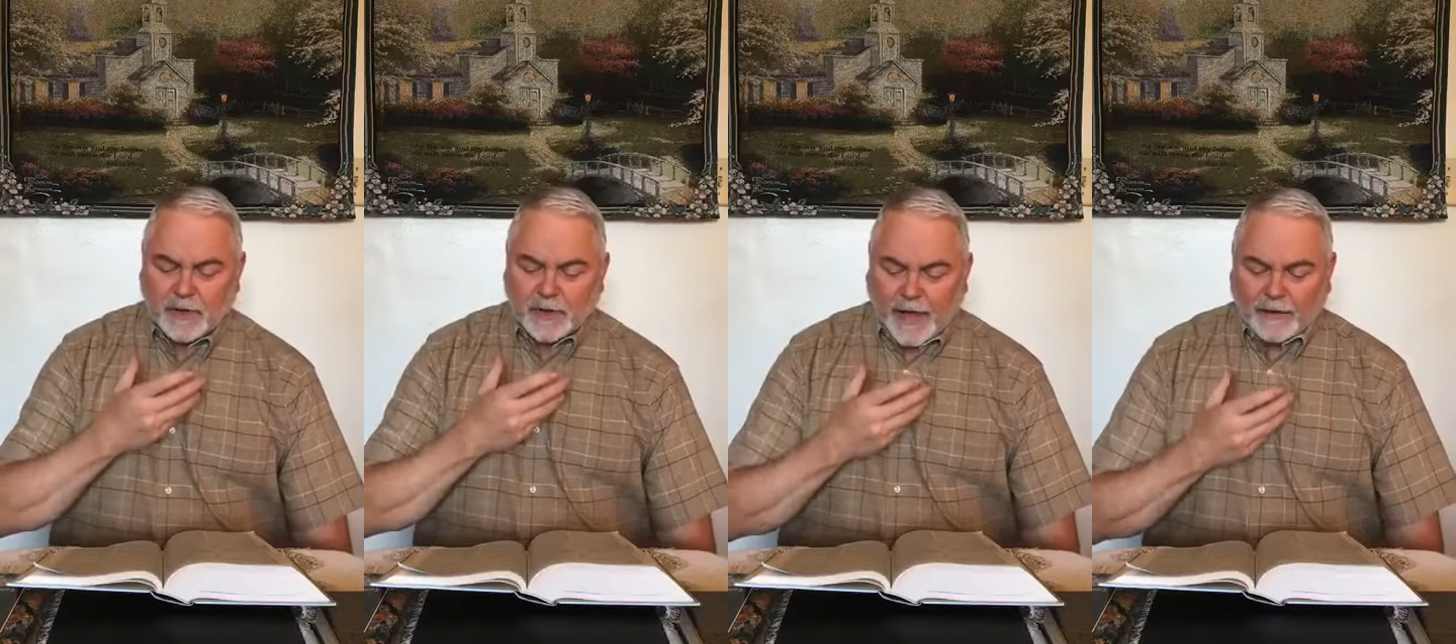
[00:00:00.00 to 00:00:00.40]

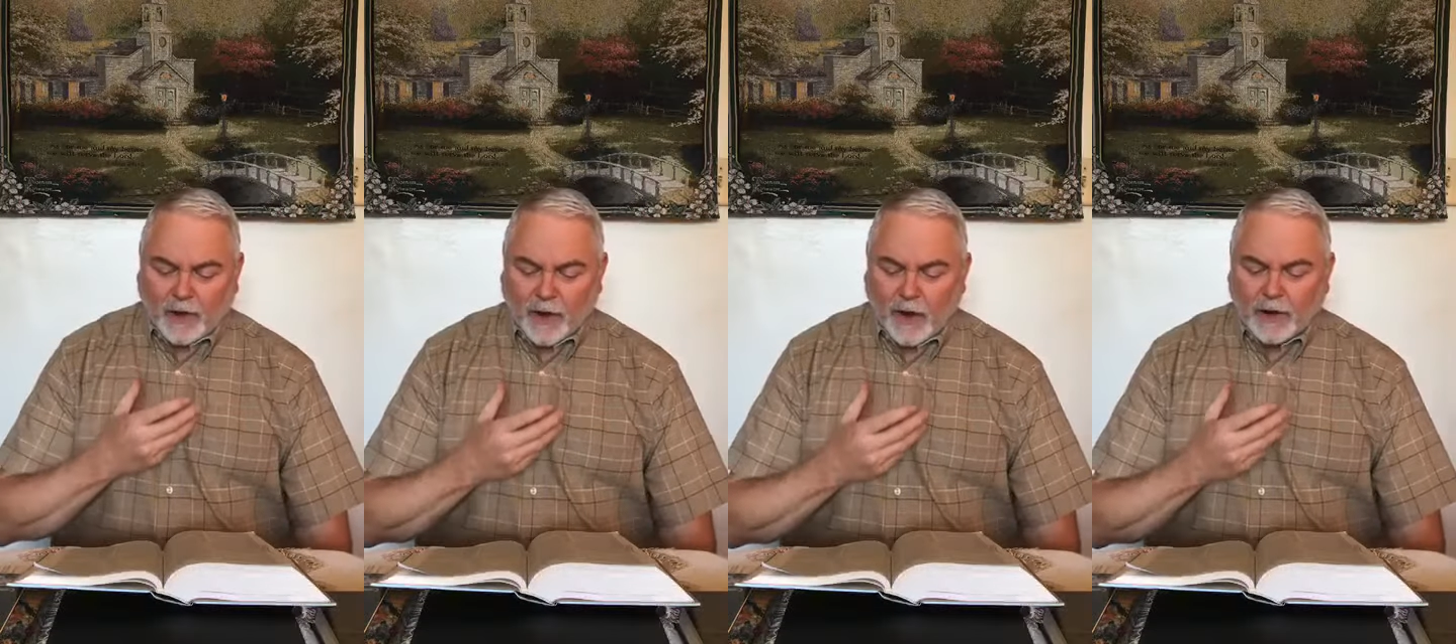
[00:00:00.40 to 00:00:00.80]
and our
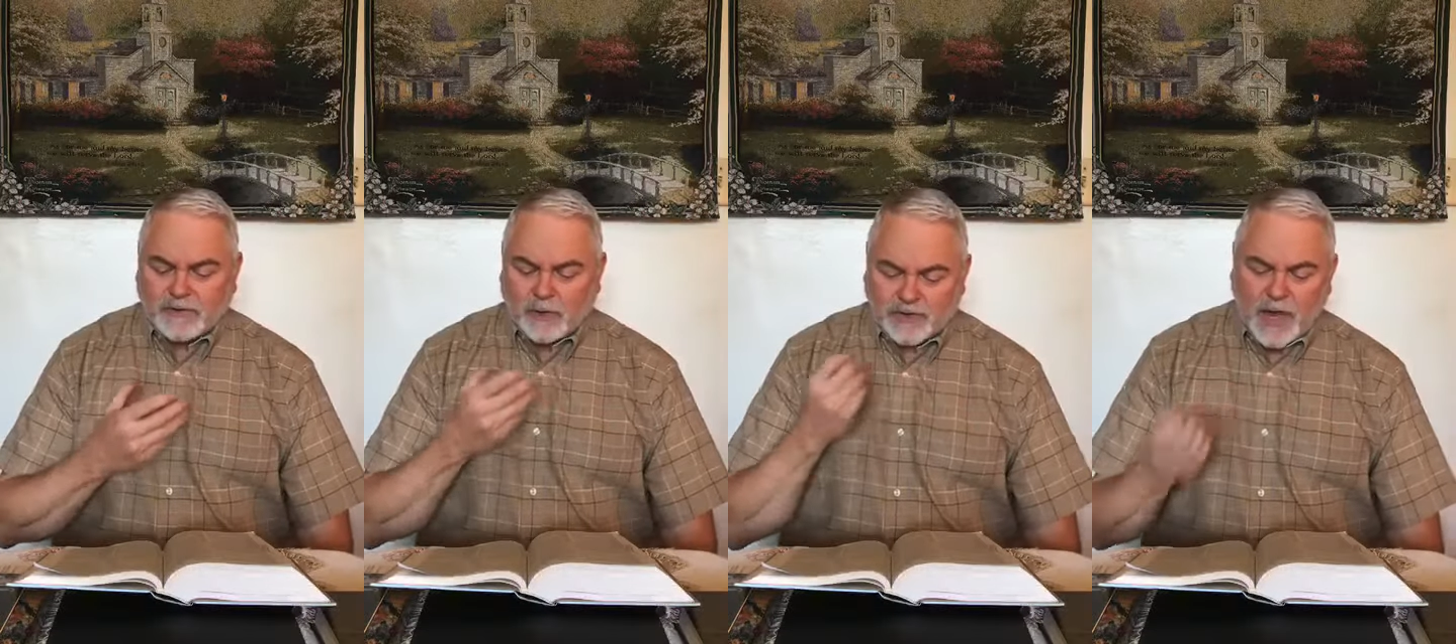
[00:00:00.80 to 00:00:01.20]
hearts
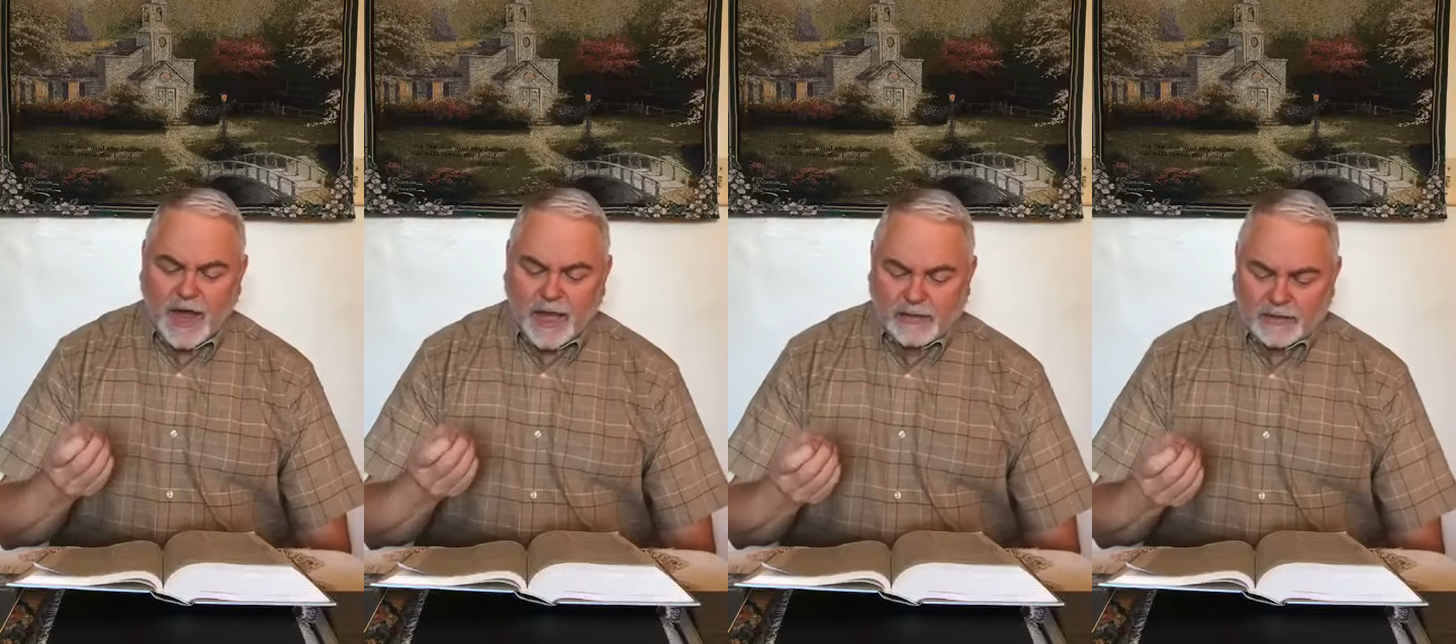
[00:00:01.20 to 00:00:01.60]
are
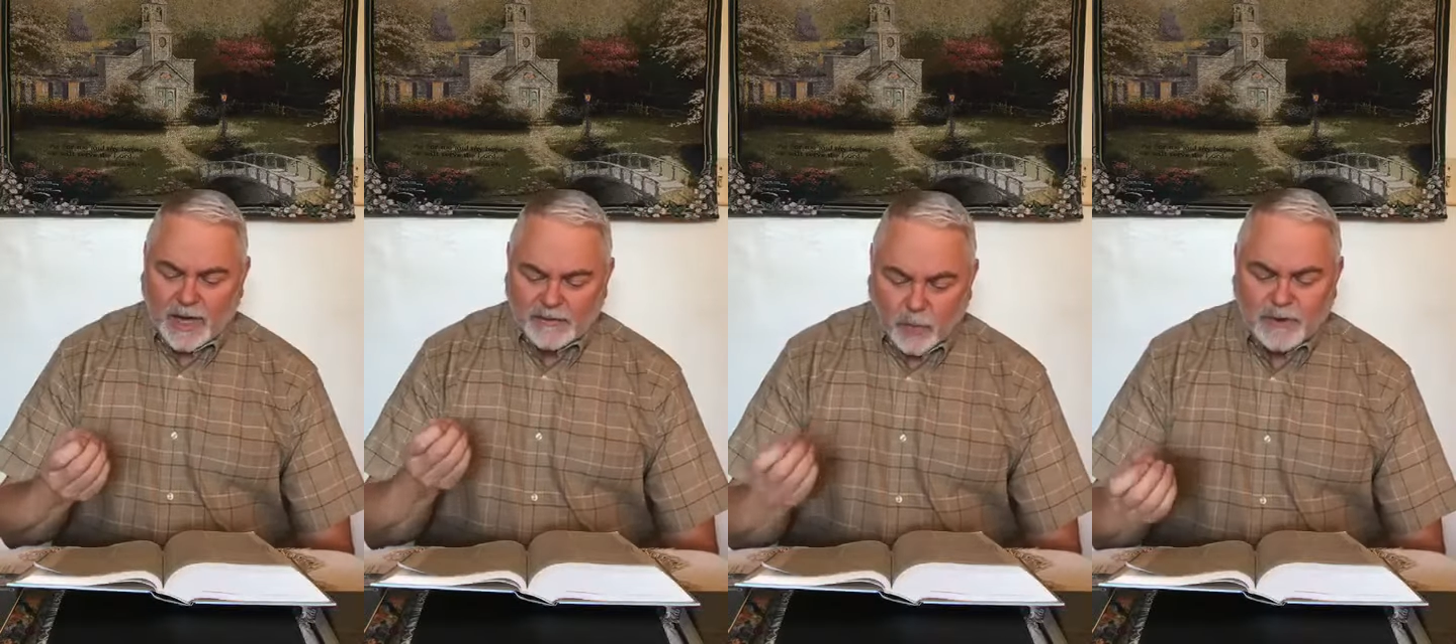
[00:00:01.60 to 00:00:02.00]
changed.
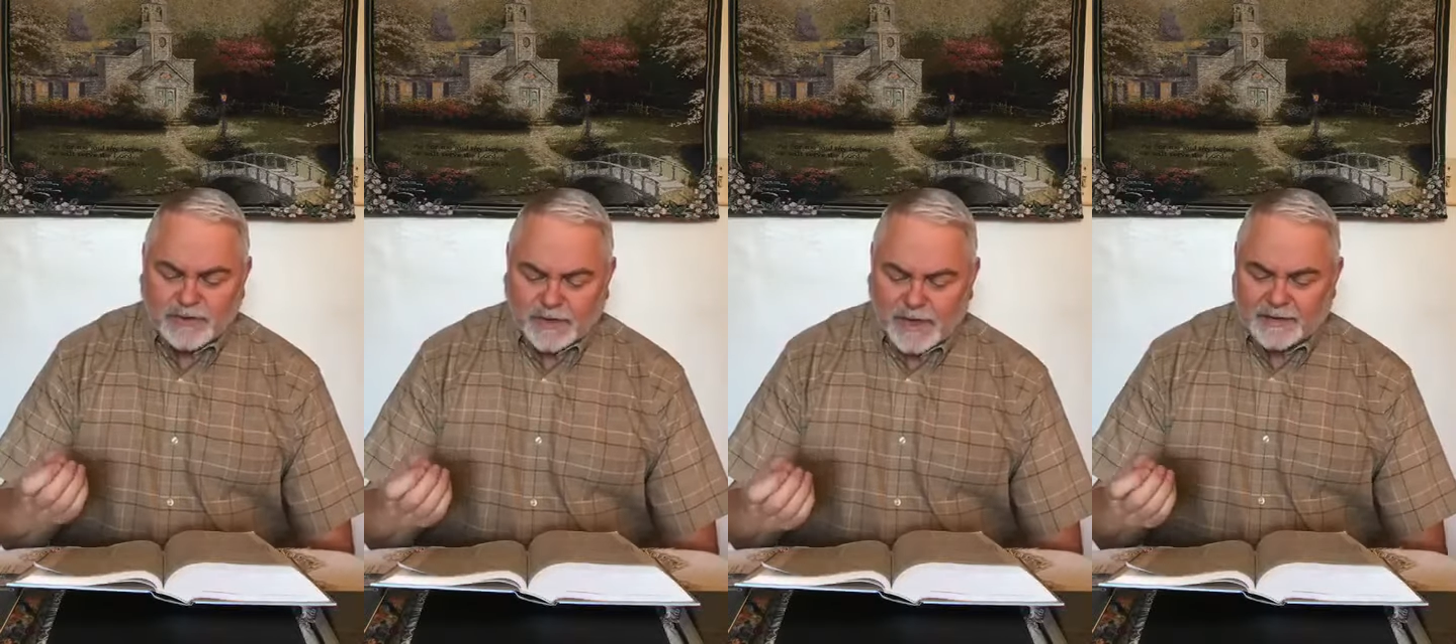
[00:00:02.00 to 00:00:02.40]
God's word
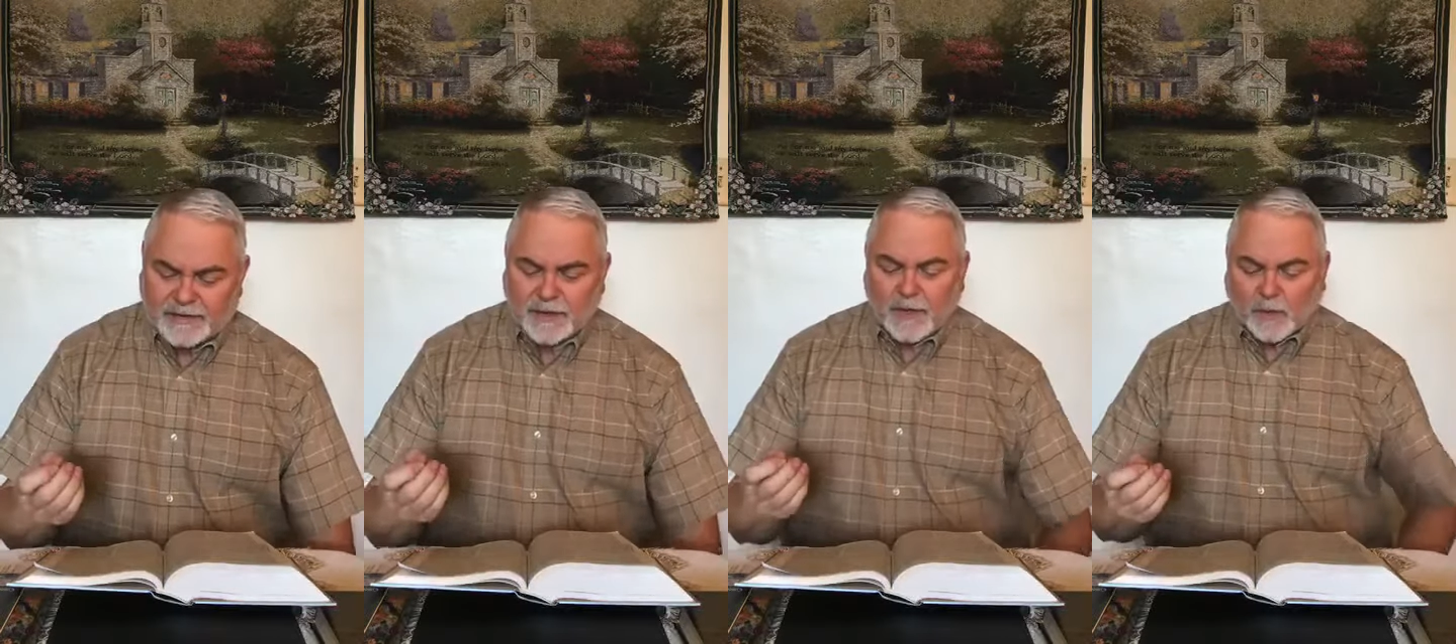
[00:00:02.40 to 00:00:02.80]
says
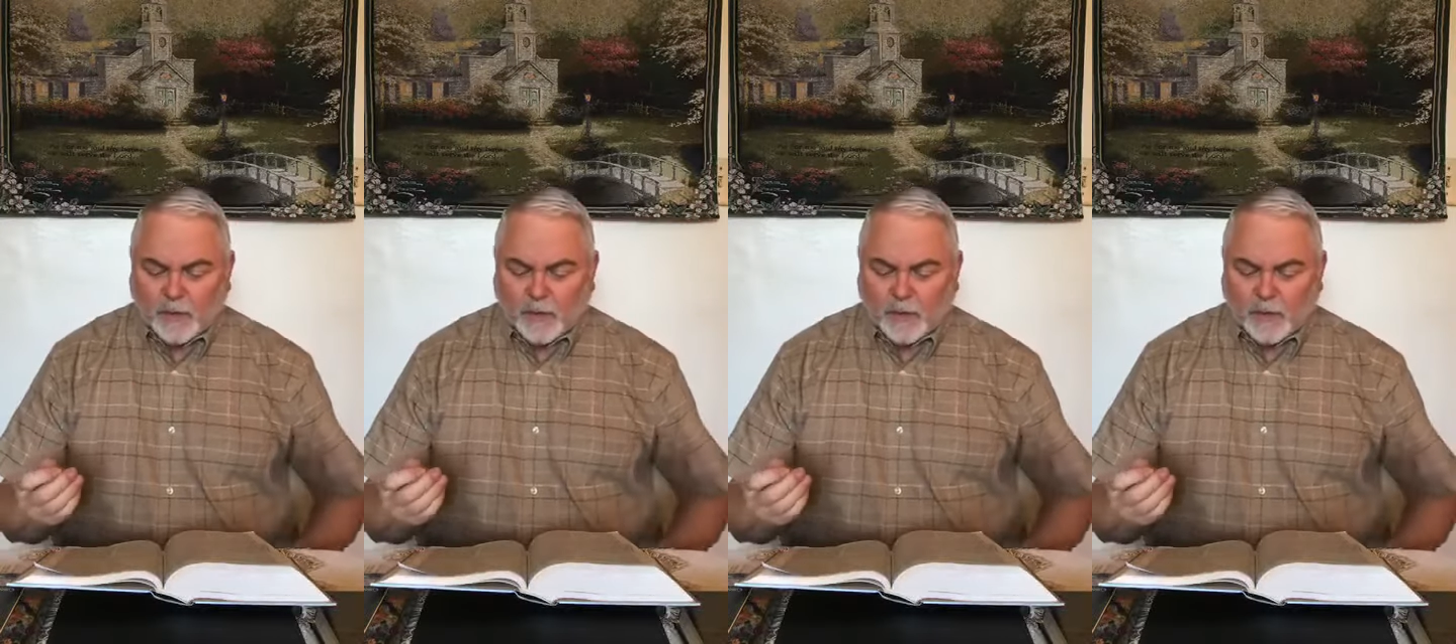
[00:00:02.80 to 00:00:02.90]
we,